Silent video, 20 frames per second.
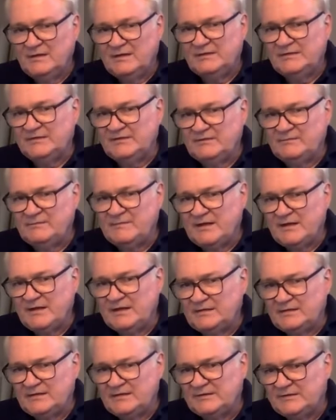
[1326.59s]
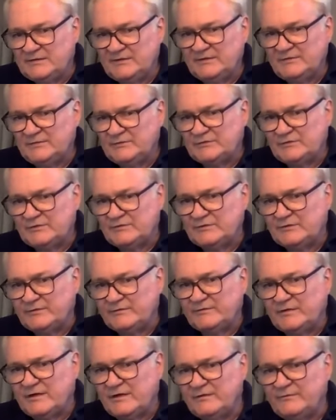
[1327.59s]
and the demand continues to
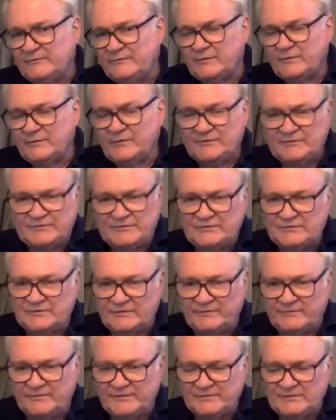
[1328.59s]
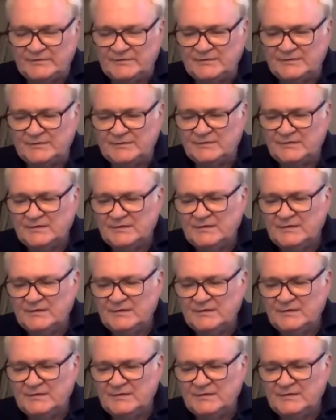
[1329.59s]
shift out for goods and services.